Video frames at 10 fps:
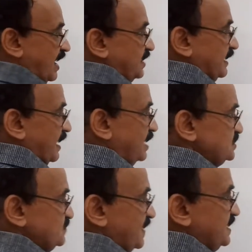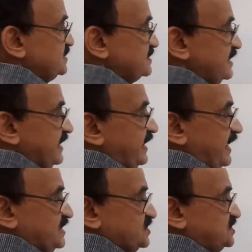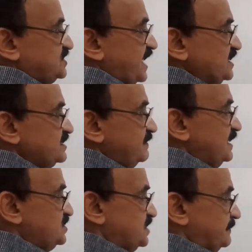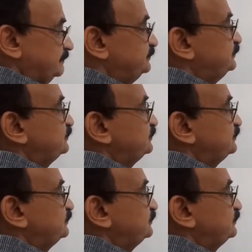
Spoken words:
And the last one is exchangeability.